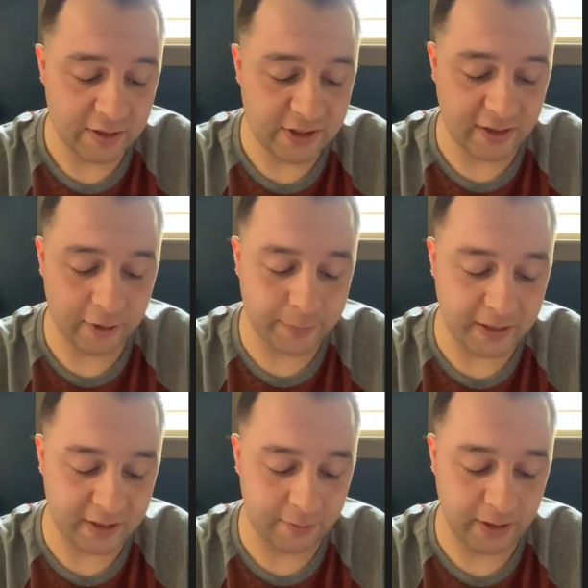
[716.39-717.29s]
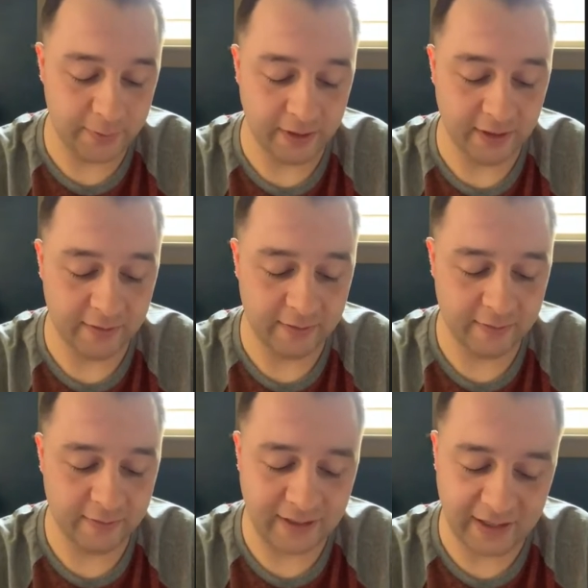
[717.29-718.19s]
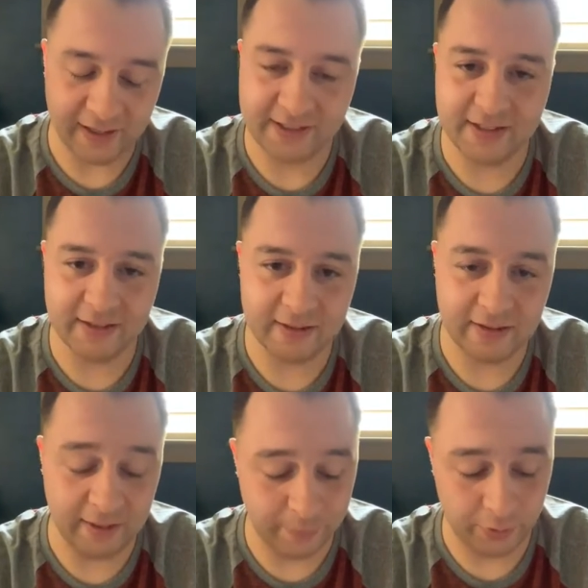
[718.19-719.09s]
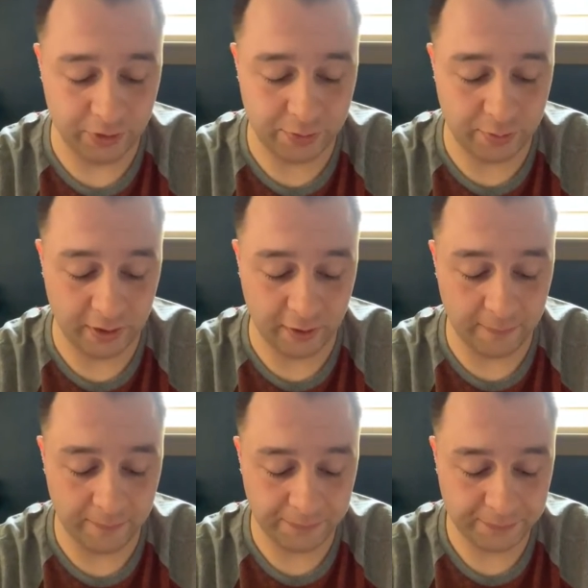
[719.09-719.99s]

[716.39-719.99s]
Johnny looked back at Ray-Ban. Thanks. And he pulled the trigger.